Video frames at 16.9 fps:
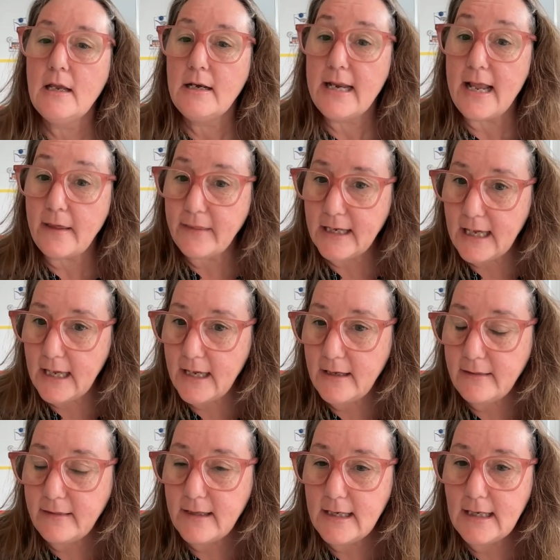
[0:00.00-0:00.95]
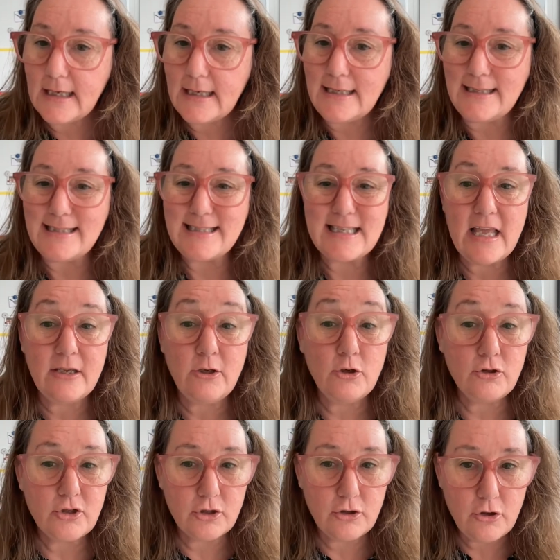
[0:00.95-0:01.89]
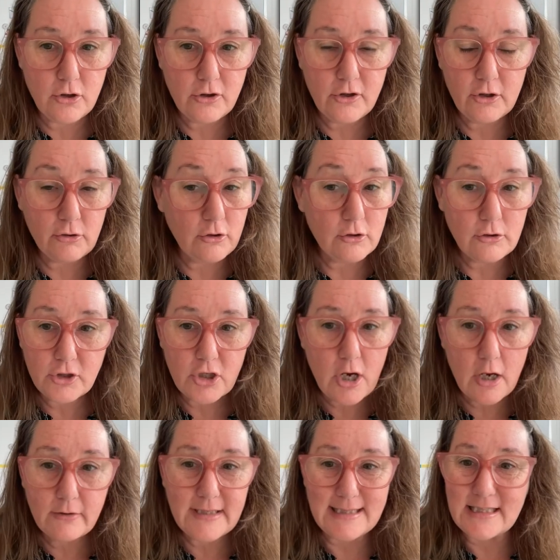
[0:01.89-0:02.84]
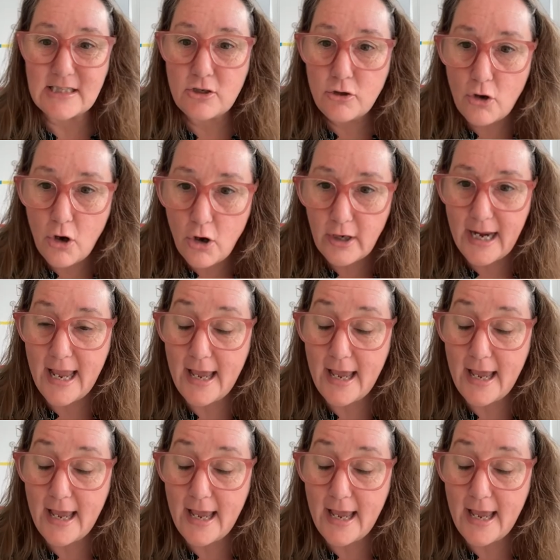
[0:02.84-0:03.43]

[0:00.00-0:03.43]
Now, the key thing is your child does not